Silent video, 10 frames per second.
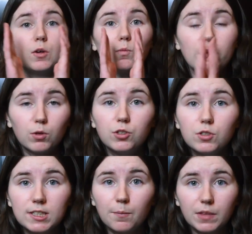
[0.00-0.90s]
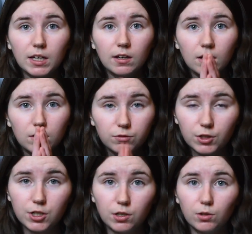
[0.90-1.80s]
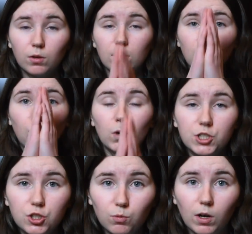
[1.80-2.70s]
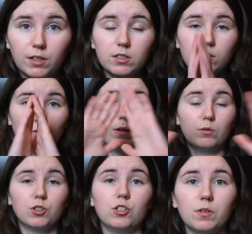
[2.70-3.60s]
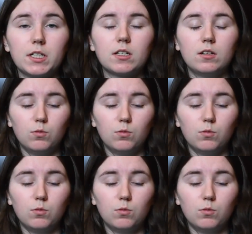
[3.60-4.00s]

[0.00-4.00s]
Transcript: we will do something for you, what you want. We will do it.